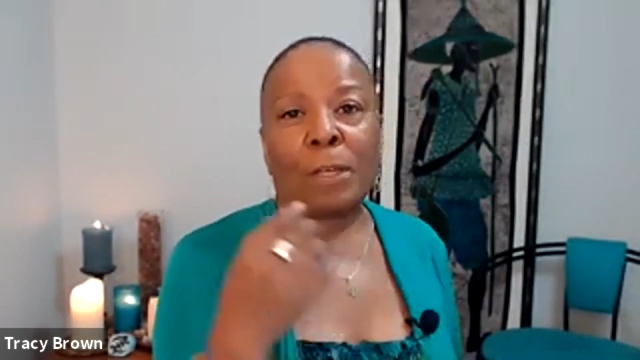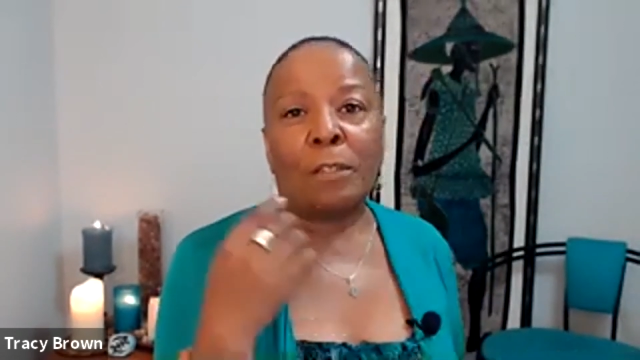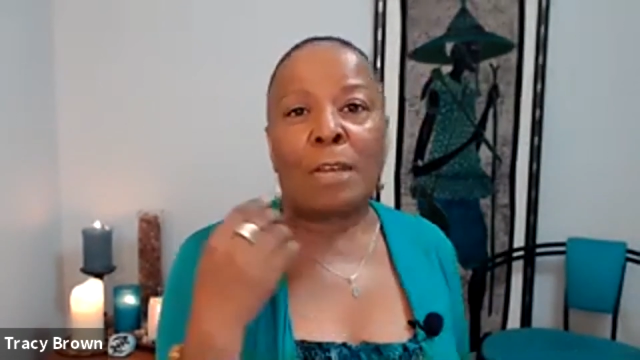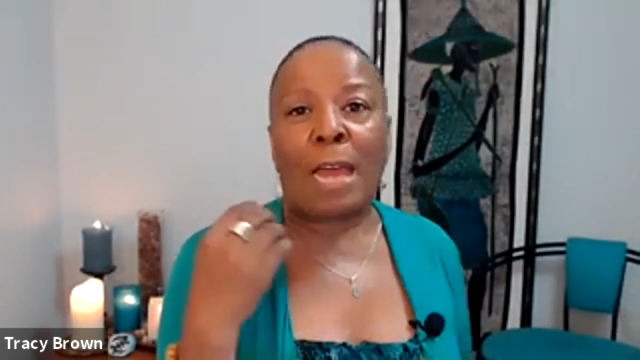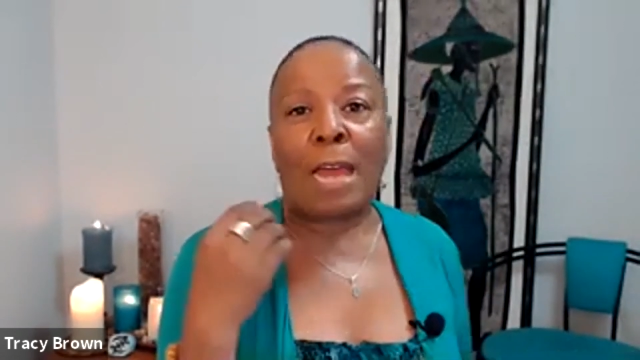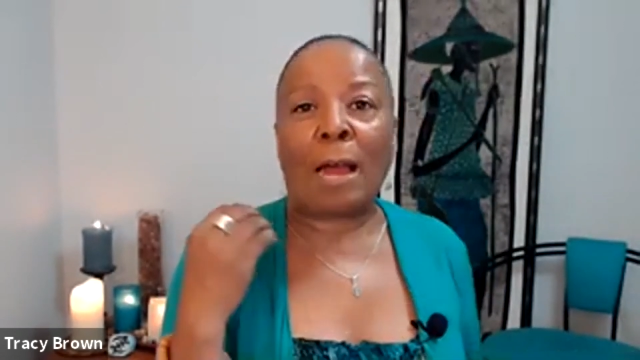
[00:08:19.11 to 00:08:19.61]

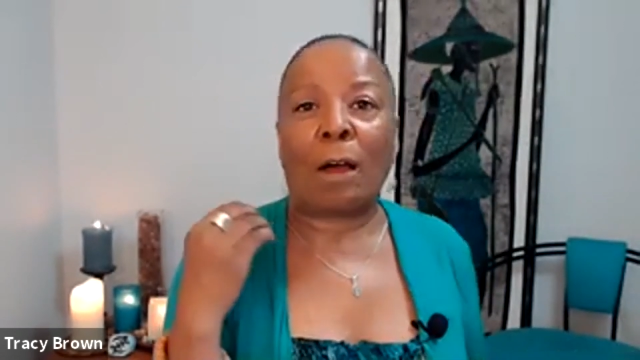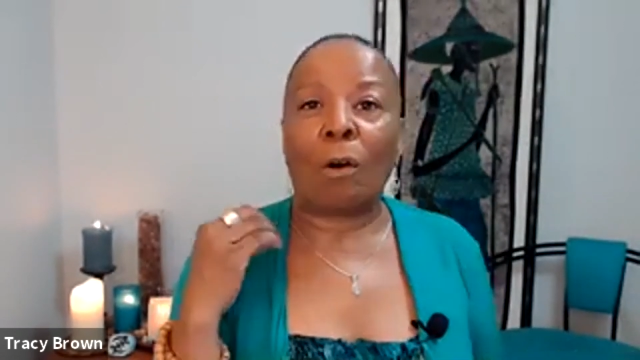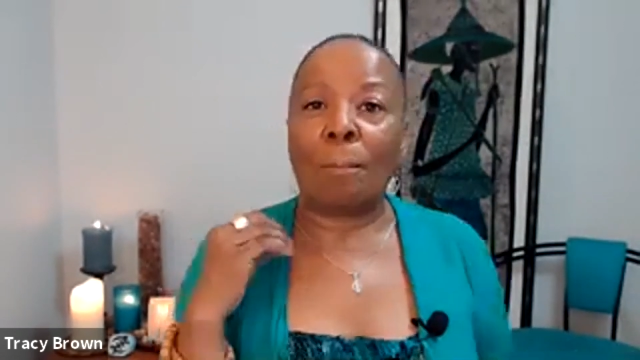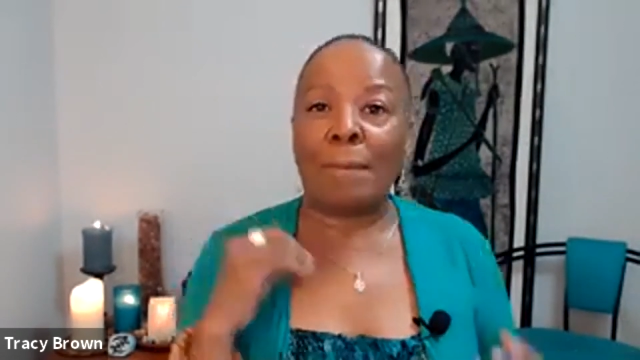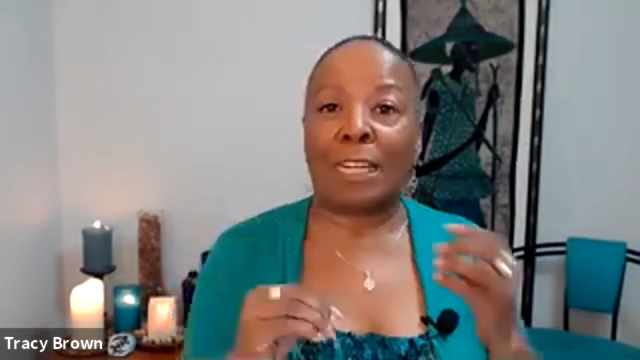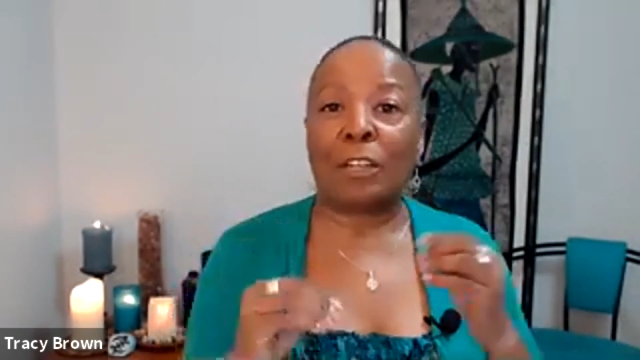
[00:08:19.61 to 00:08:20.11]
Now,
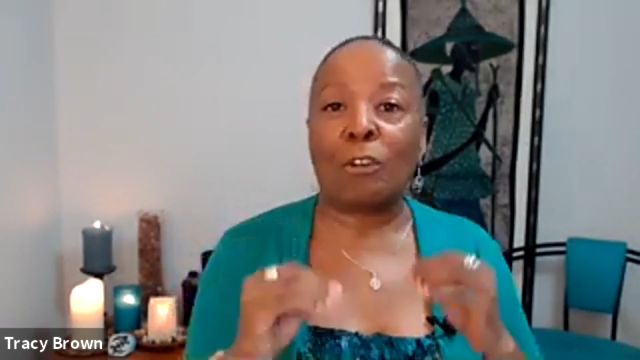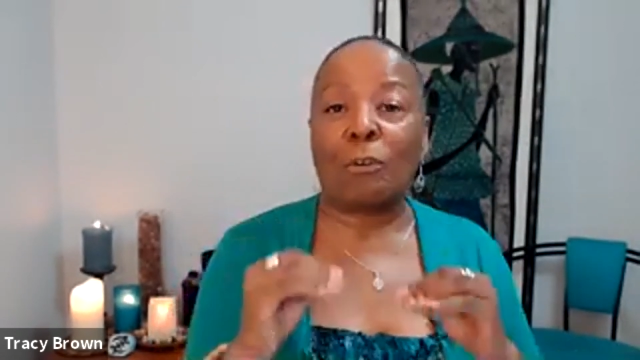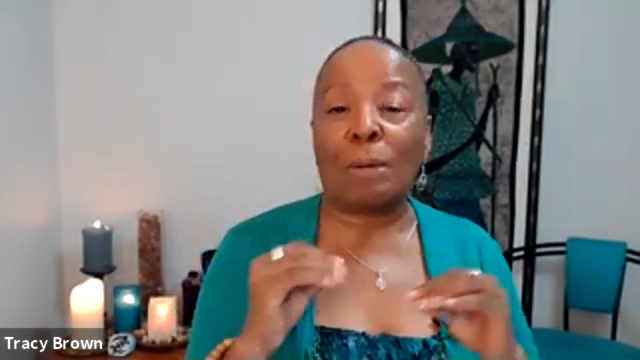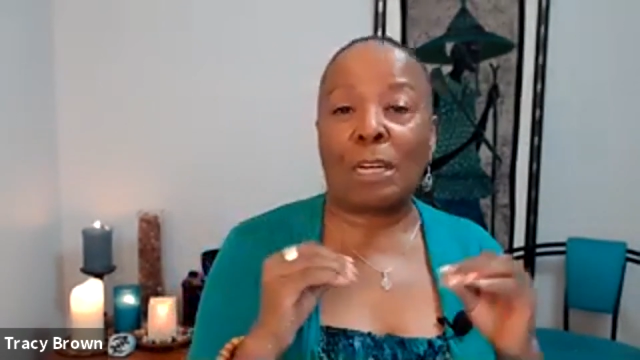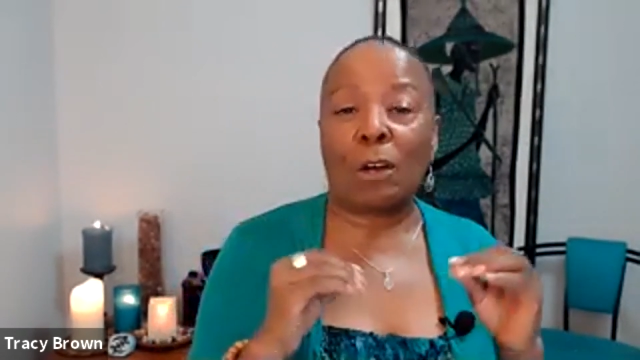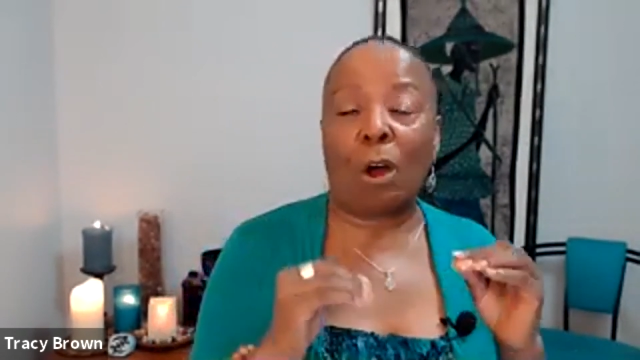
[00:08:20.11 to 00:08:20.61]
meet and
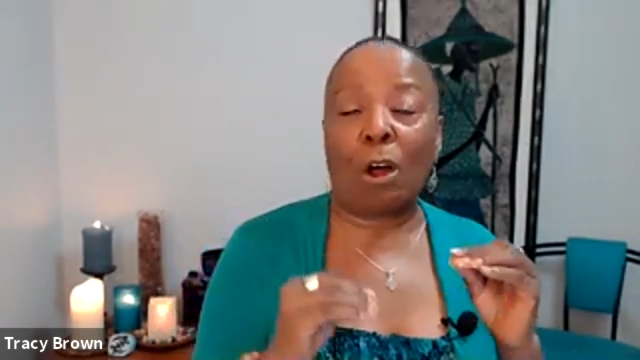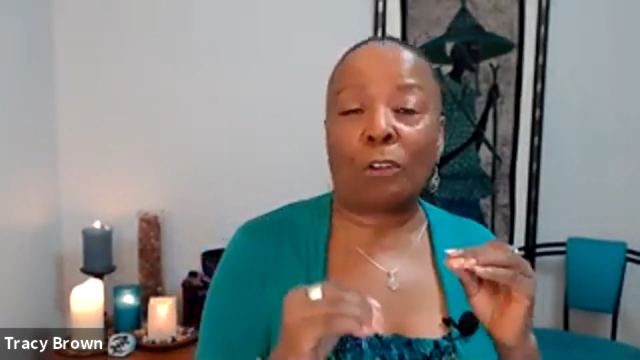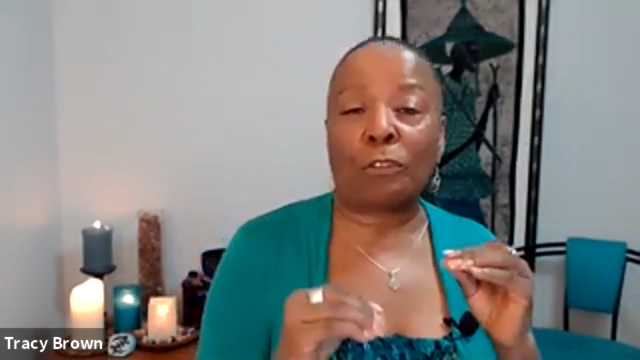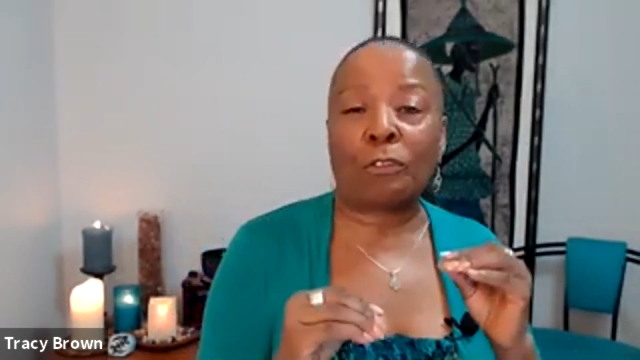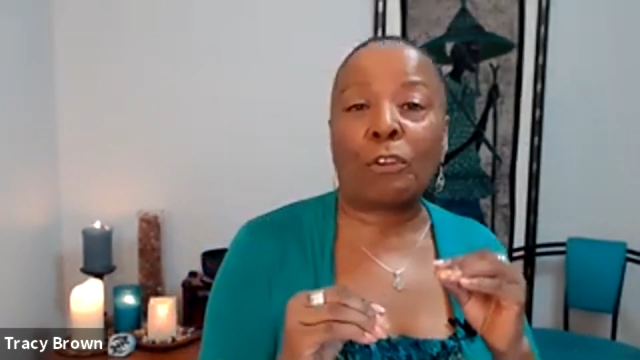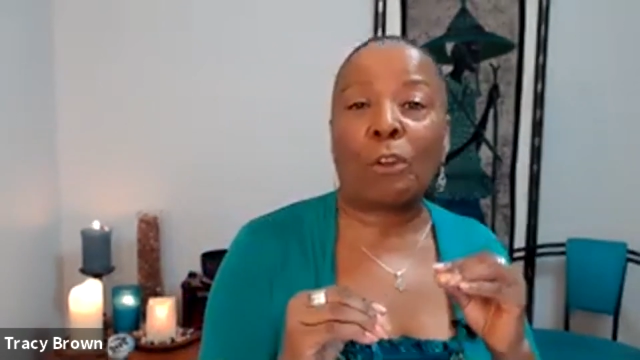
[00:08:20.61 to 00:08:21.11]
greet
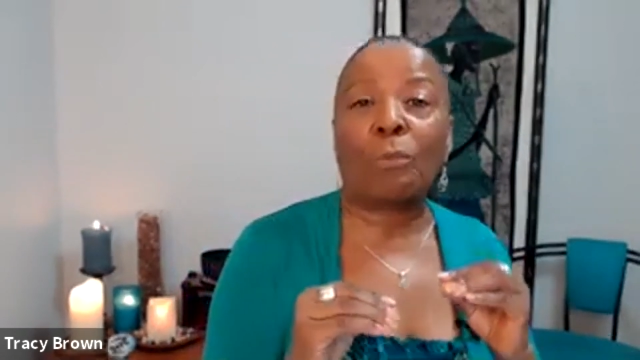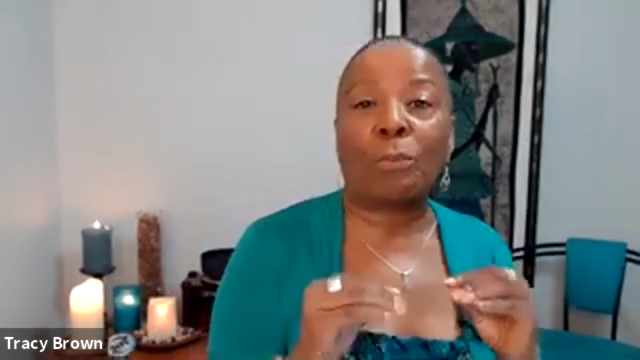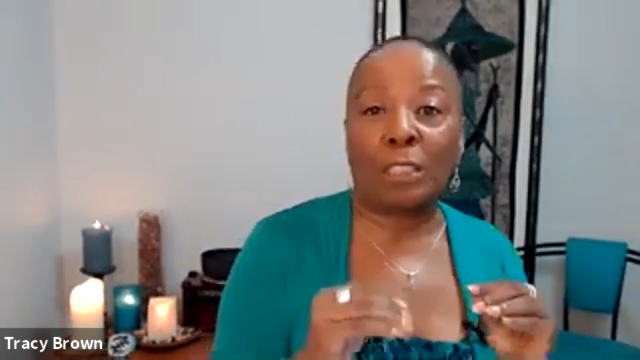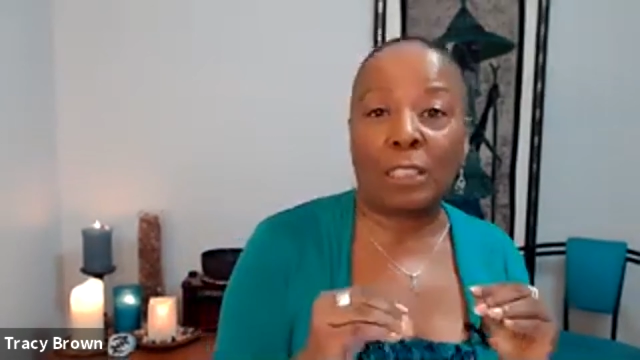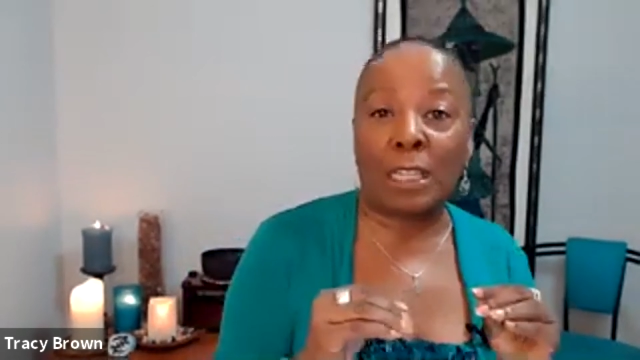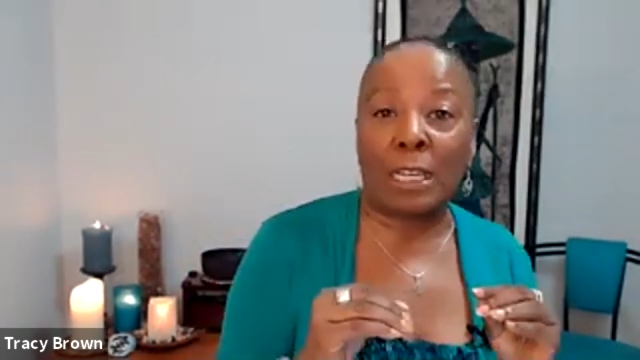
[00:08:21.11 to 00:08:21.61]
also
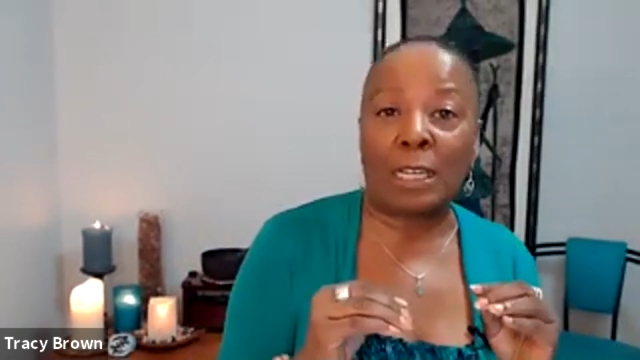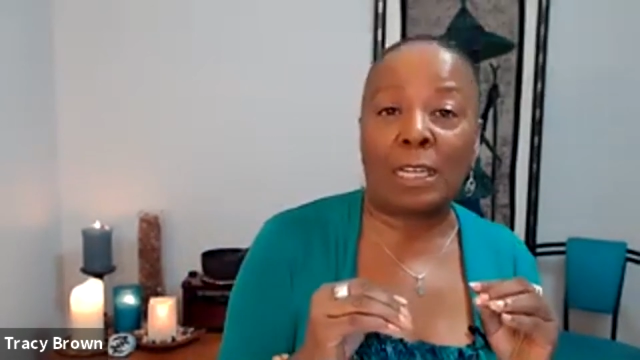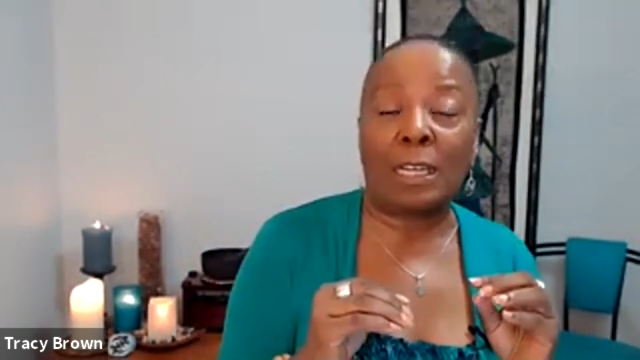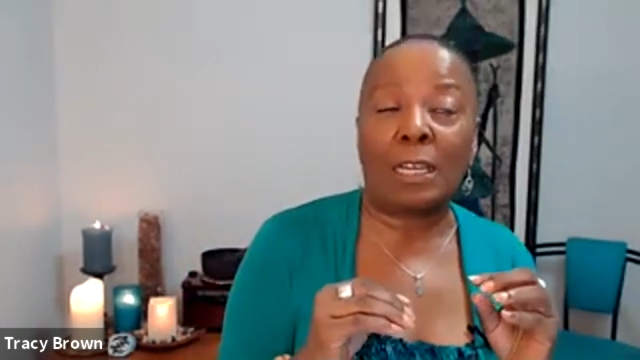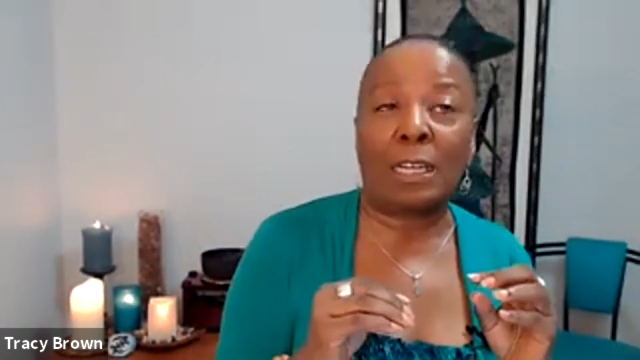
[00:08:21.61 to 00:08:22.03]
really,